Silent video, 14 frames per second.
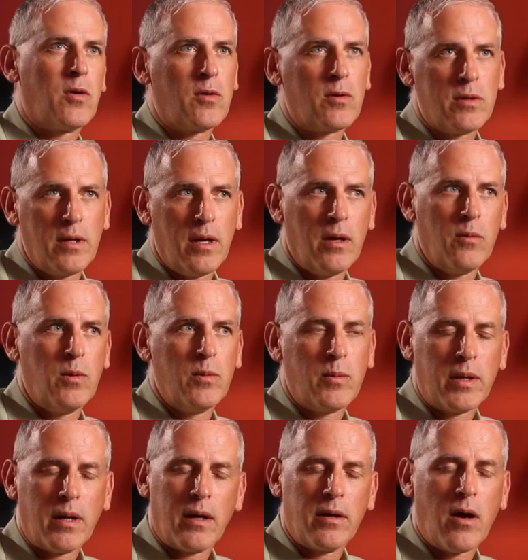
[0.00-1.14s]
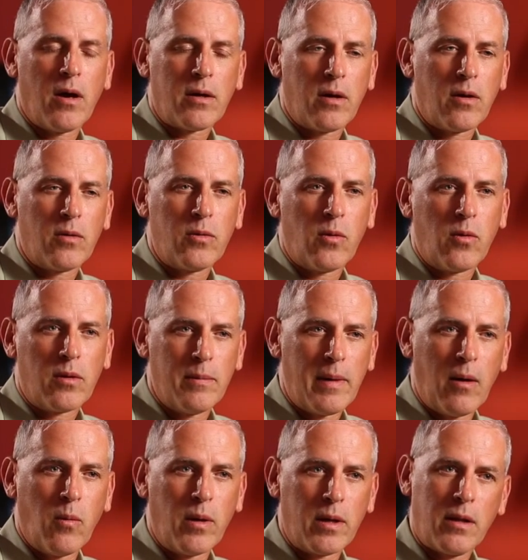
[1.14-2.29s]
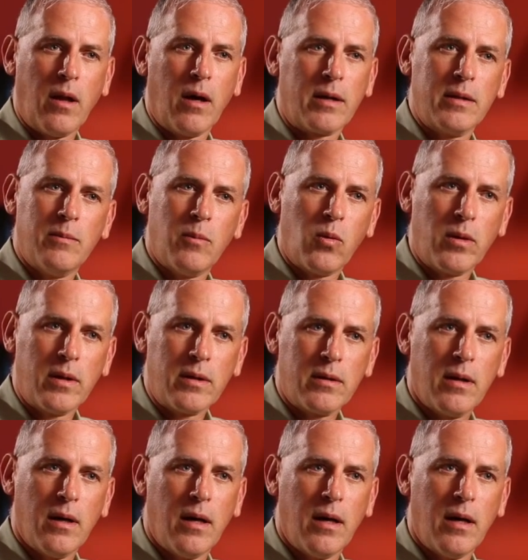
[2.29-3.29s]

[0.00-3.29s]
heard uh, when we got a knock on our door about 1 o'clock in the morning.